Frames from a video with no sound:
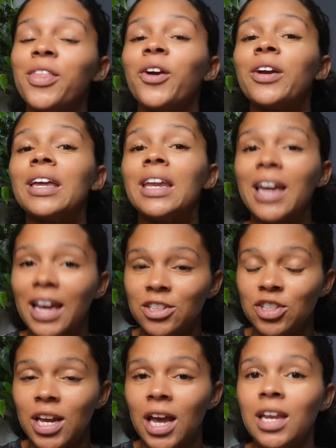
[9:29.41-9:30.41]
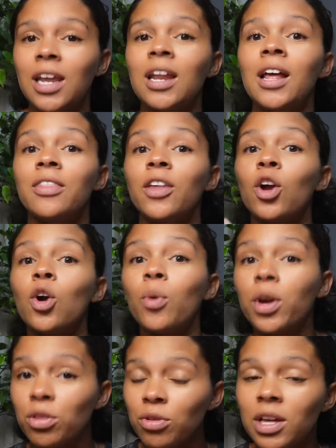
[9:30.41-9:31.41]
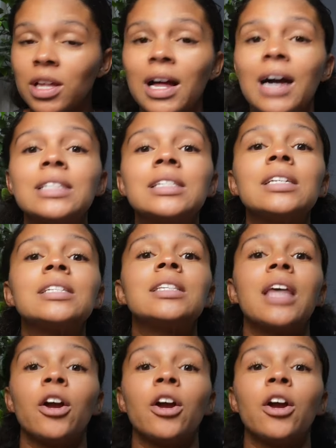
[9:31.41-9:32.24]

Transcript: they're getting educated, they're going through the classes,